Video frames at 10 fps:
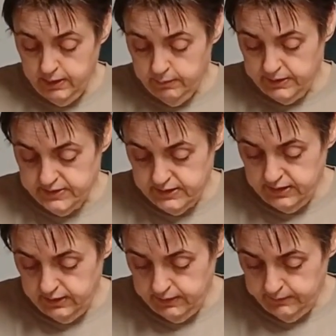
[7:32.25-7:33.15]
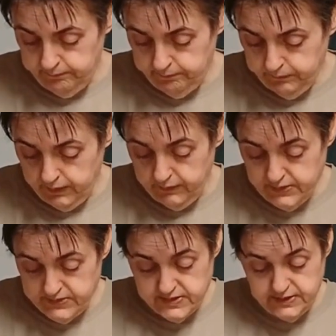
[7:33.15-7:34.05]
Like I said, and
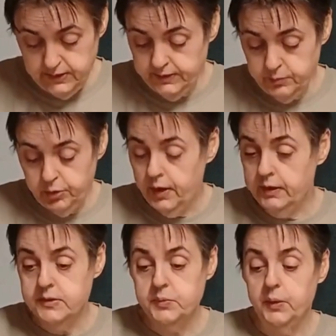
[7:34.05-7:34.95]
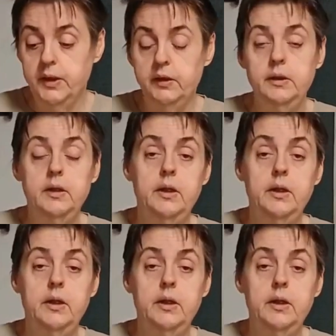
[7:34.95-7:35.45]
this is Gildan product as well.